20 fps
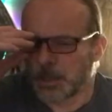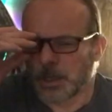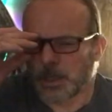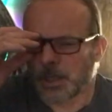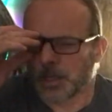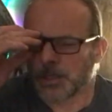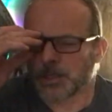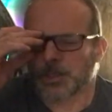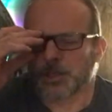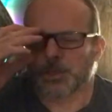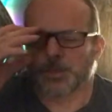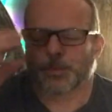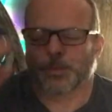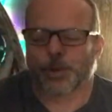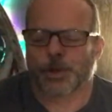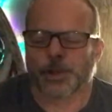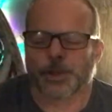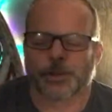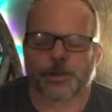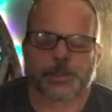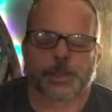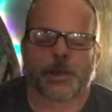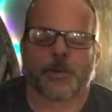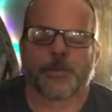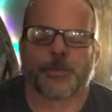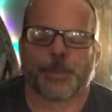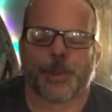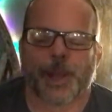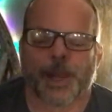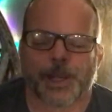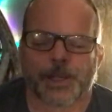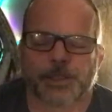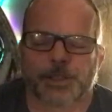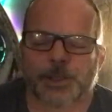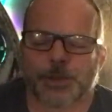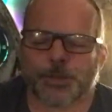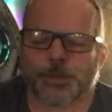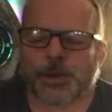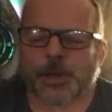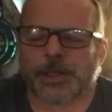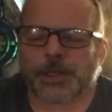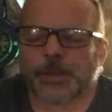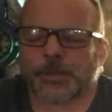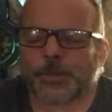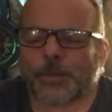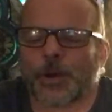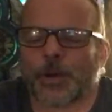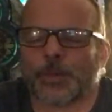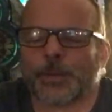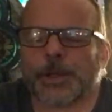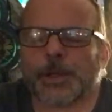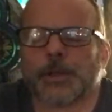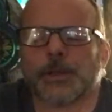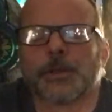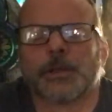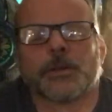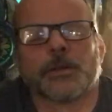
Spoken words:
And just bring yourself back to the present moment.